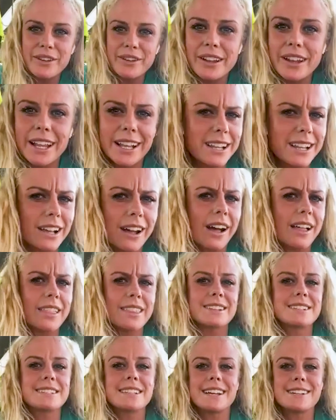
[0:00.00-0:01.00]
feel like
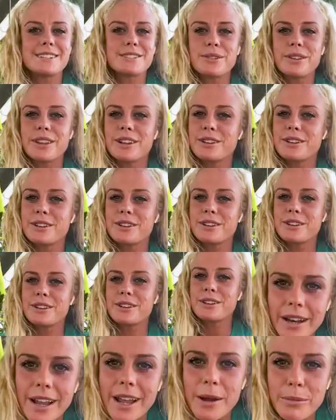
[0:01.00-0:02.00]
these last 2 years
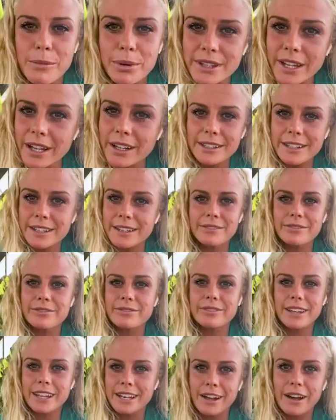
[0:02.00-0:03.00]
weren't productive
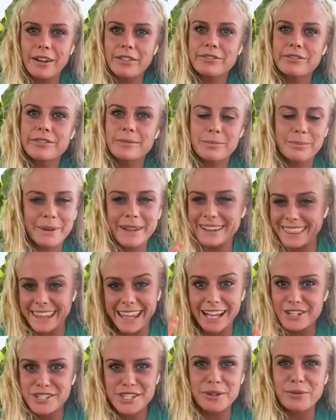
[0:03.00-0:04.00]
enough, but they
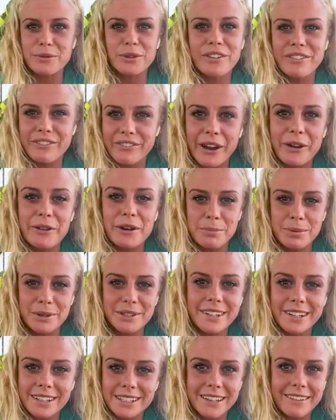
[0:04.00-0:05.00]
actually were very
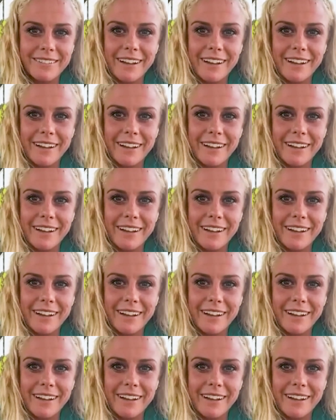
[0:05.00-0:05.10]
productive.